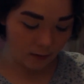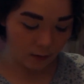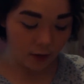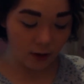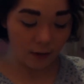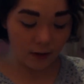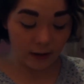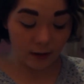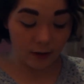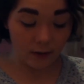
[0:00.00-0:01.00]
which I always
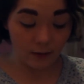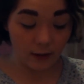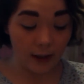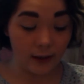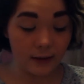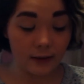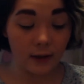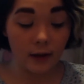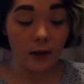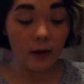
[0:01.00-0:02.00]
like to do last.
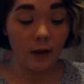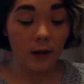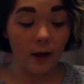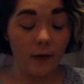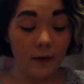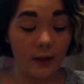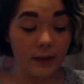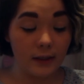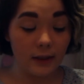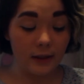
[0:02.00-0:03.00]
And
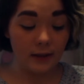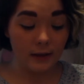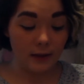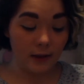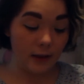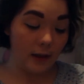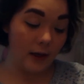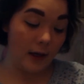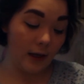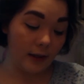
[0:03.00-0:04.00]
this is the
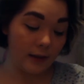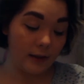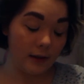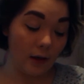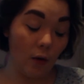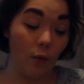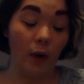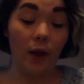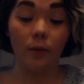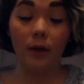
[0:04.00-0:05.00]
NYX
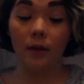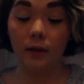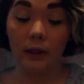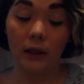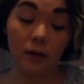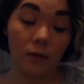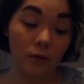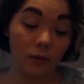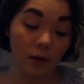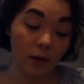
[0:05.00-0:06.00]
Away We
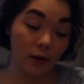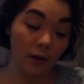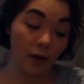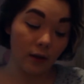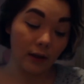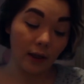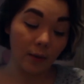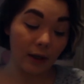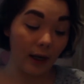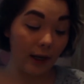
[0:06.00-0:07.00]
Glow
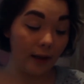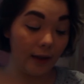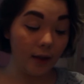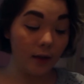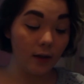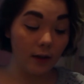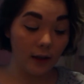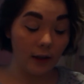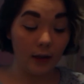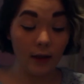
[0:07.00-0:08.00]
liquid highlighter
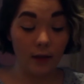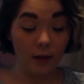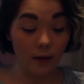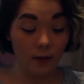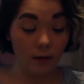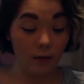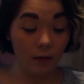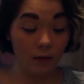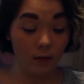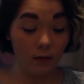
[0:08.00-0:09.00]

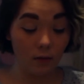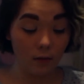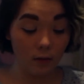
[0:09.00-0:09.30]
in